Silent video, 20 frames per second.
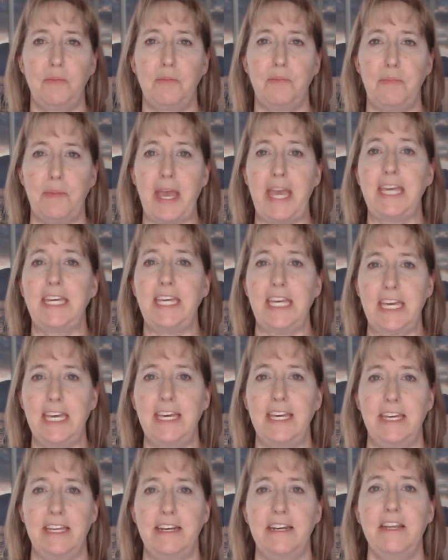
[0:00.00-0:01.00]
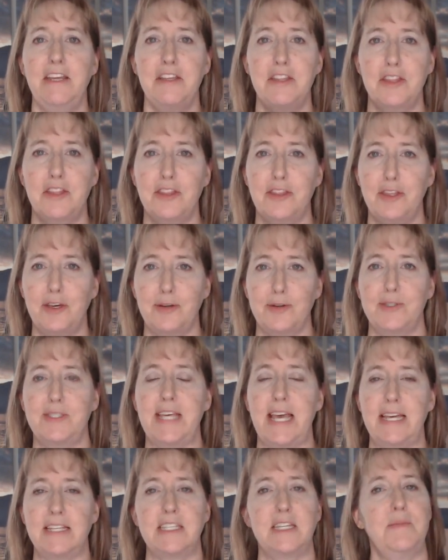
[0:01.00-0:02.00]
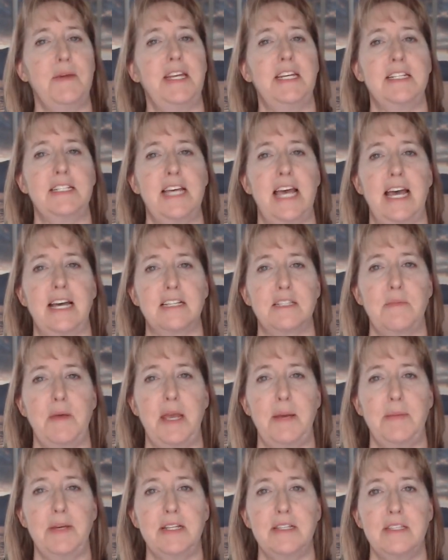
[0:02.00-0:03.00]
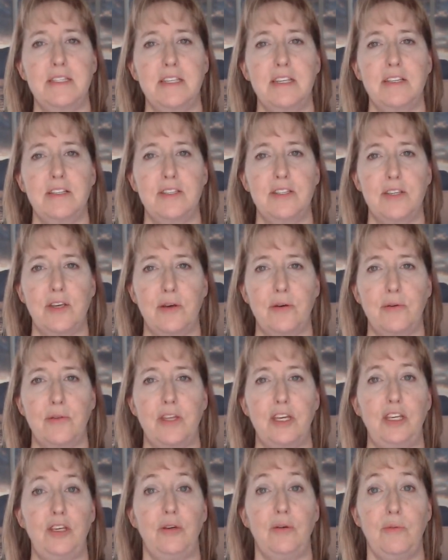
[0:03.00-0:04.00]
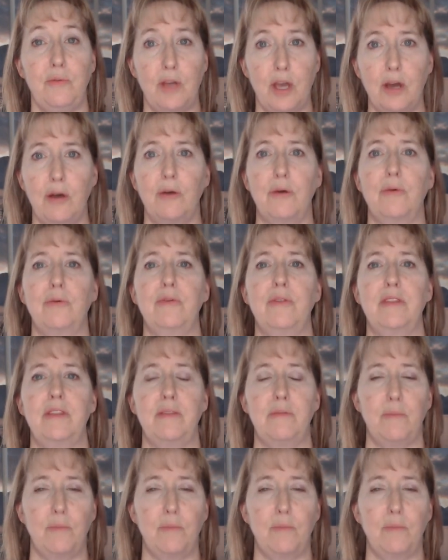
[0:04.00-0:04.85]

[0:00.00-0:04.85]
bake in those estimated tax payments so that you know